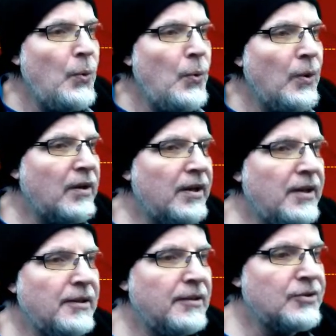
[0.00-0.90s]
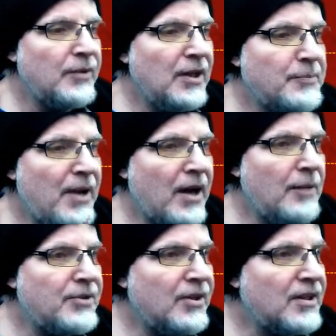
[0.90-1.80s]
Okay, so that's back up
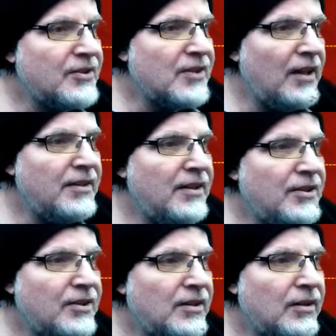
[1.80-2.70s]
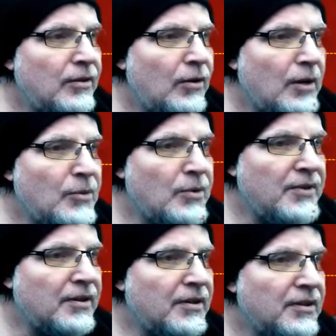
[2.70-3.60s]
to the consolidation here. No, I moved it.
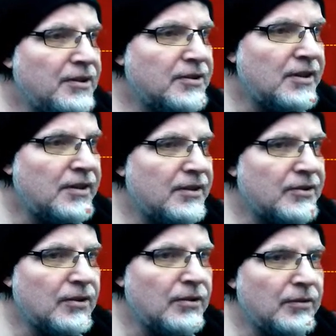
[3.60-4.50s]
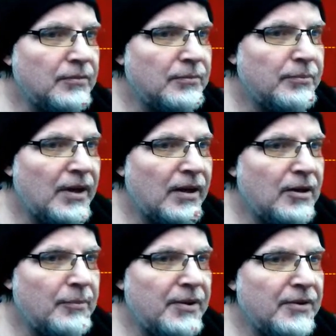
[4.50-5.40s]
Let's get this going. Back up
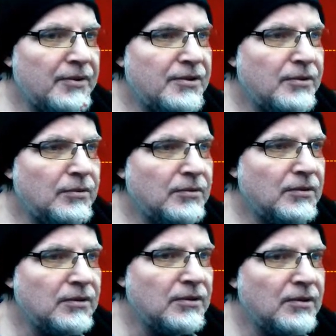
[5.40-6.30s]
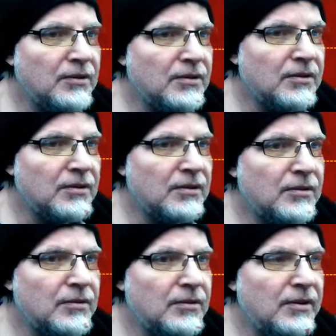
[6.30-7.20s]
here to,
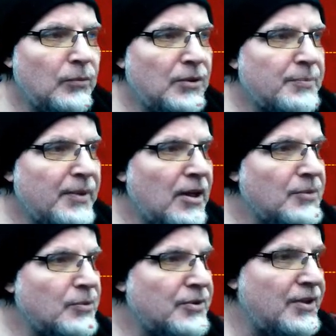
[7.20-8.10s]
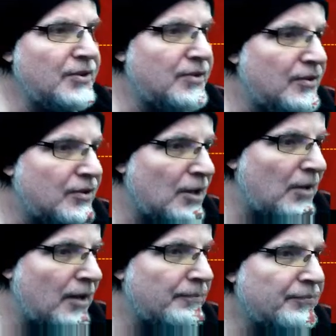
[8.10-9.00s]
which becomes resistance. Come
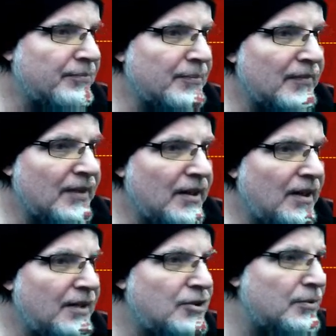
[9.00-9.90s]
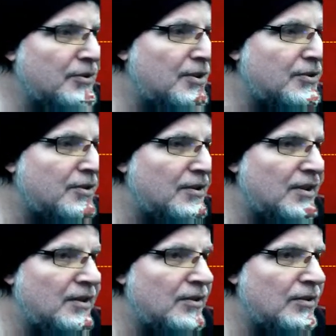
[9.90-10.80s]
on. Into resistance,
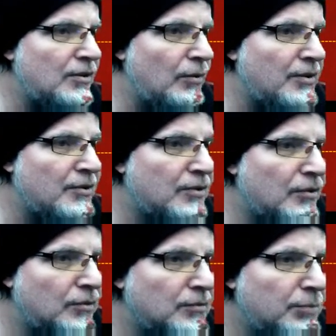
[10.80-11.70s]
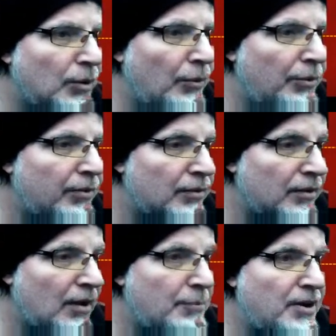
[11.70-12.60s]
into the golden zone. Both. That
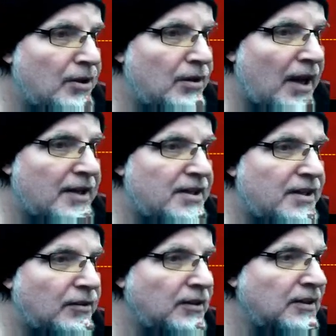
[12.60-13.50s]
would be ideal.